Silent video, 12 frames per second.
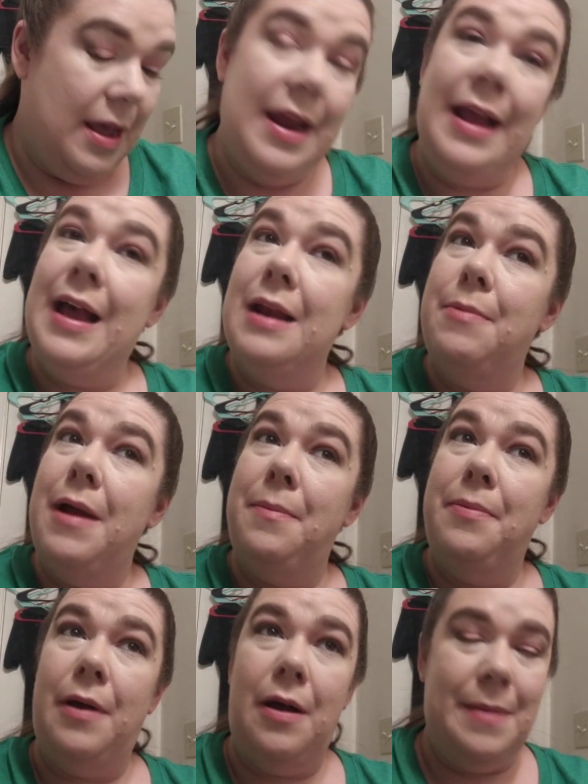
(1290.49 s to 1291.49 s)
And I got a brow
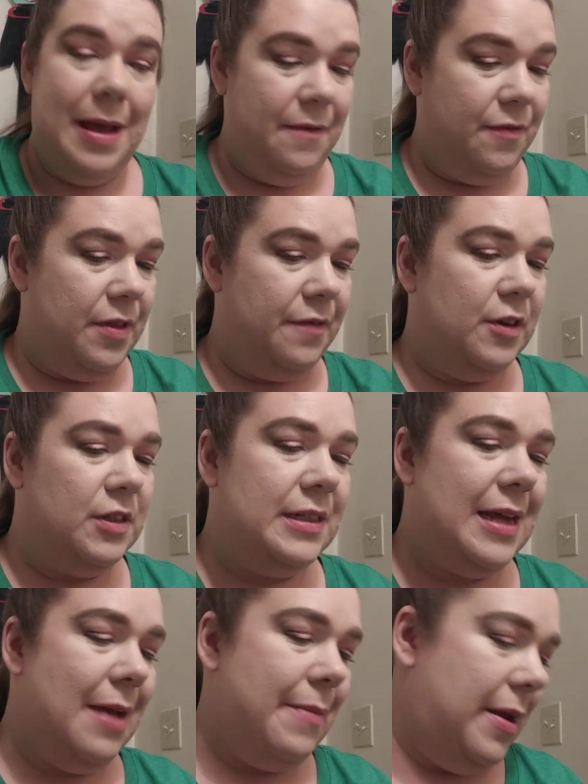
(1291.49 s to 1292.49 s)
pomade for the first
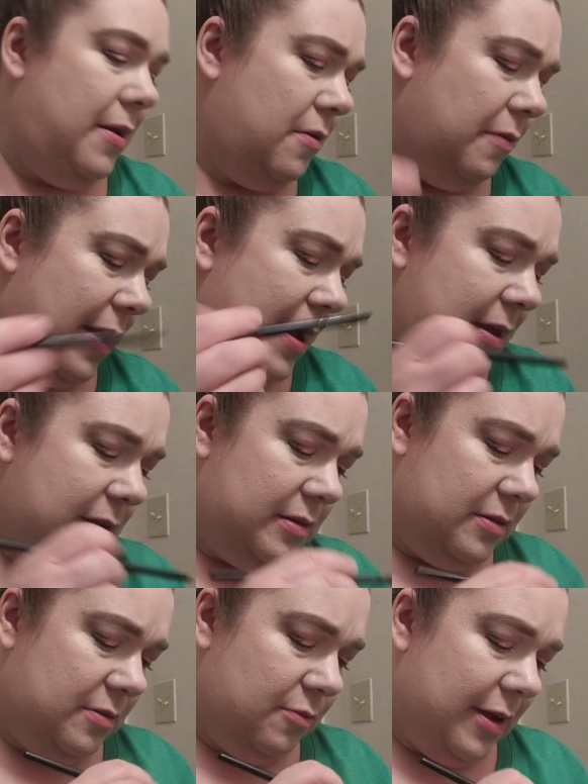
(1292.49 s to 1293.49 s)
time. I know, right?
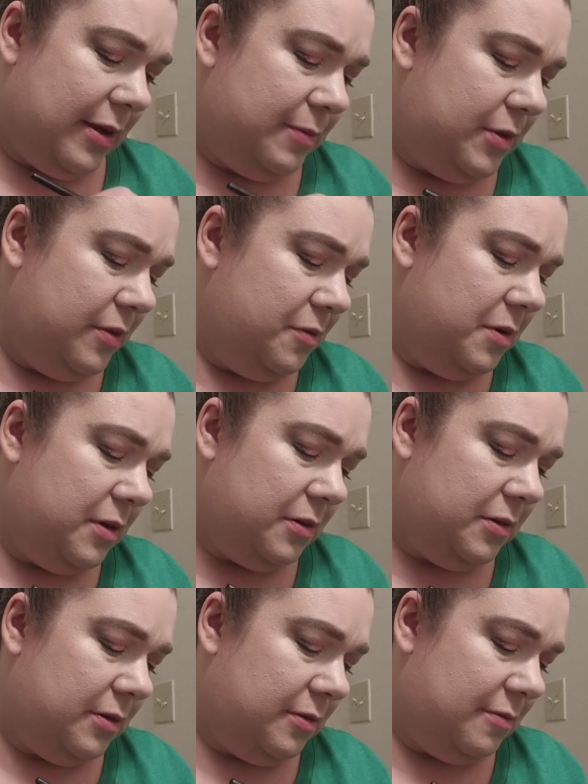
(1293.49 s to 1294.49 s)
Welcome to the
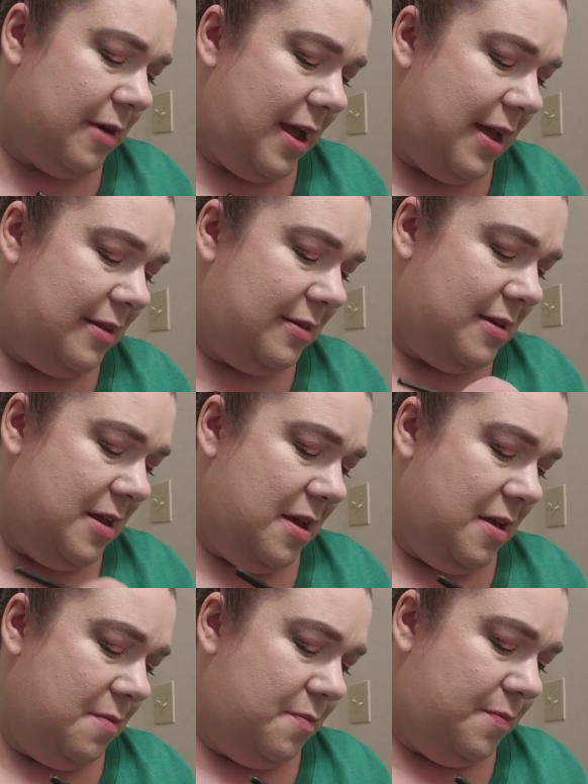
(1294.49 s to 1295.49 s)
world, right?
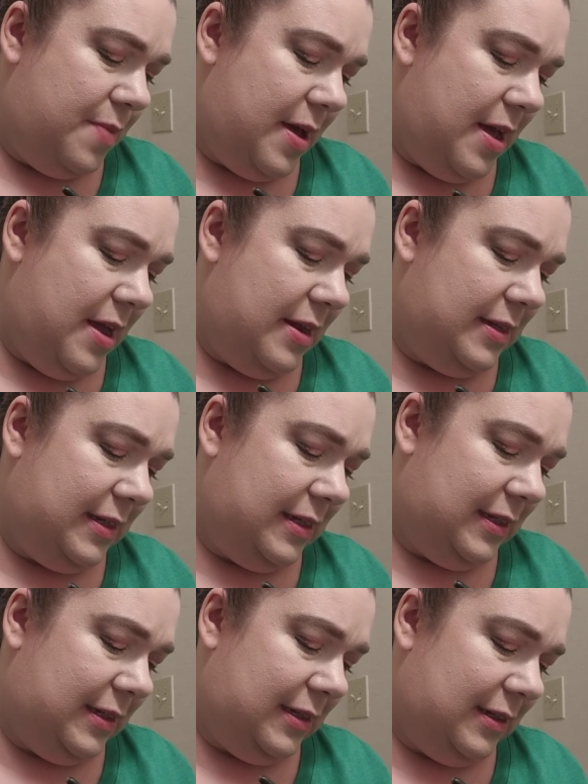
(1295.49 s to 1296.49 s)

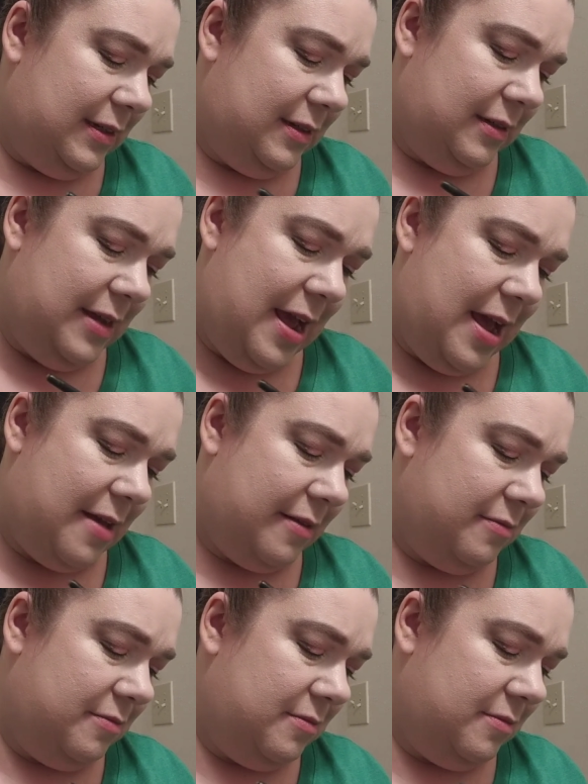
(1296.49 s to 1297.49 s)
But yeah,
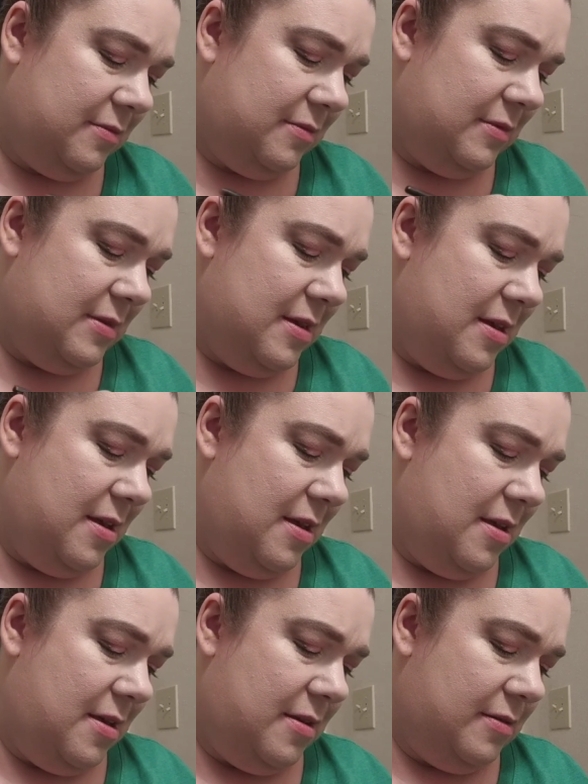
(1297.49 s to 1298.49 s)

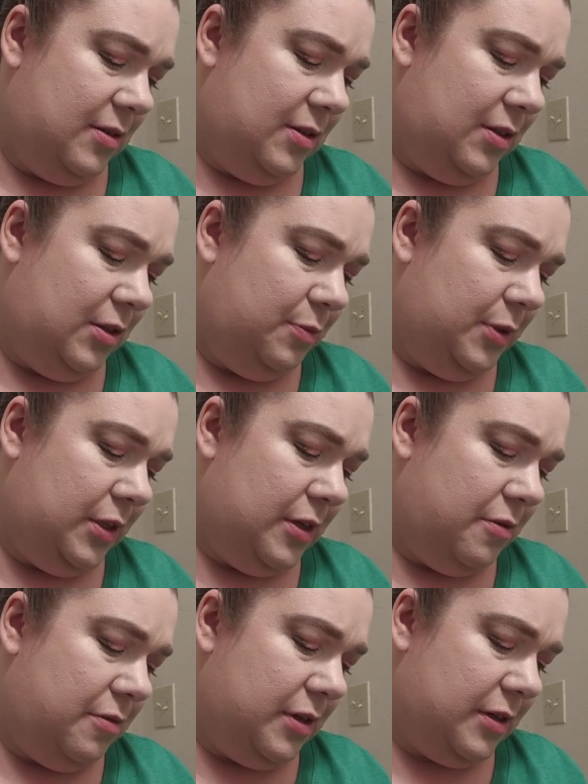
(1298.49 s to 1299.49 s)
super
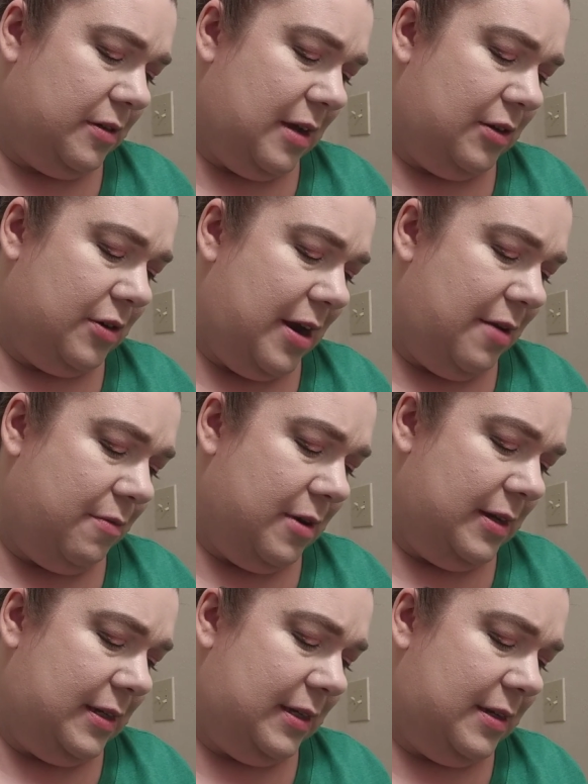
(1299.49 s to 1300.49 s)
stoked. I tried it
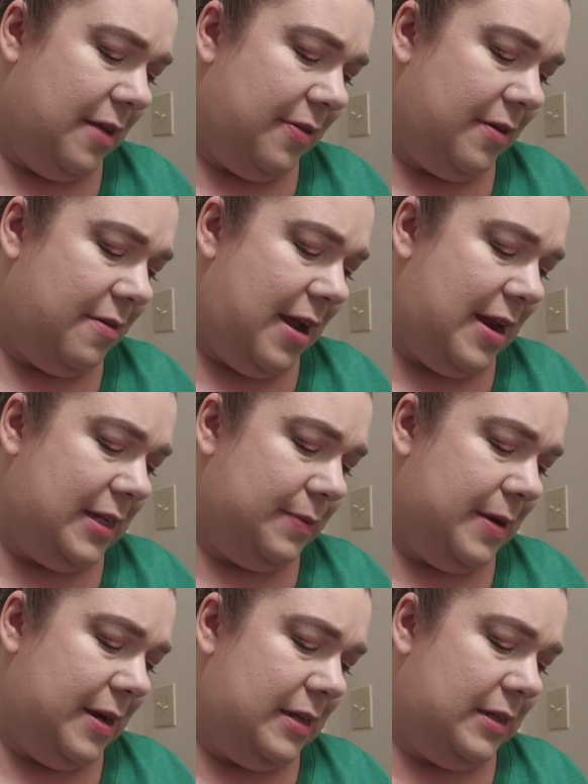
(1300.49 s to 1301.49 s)
once. Not the greatest,
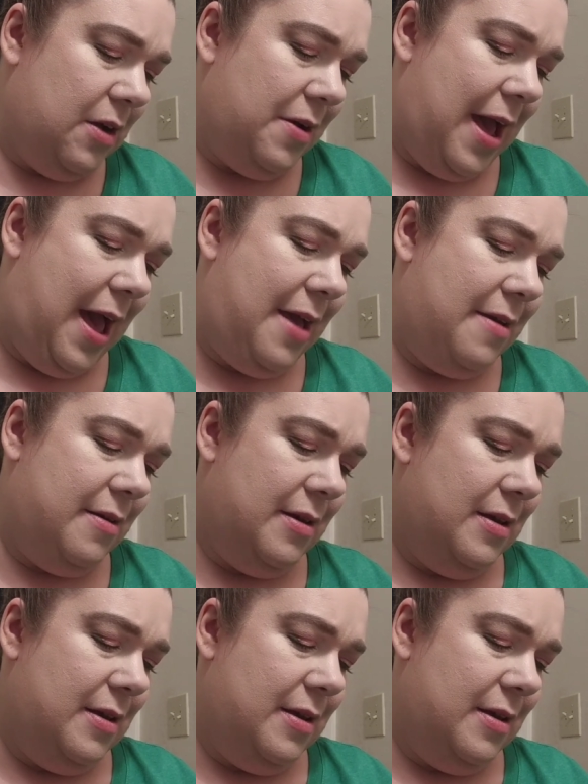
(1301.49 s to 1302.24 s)
but it's okay.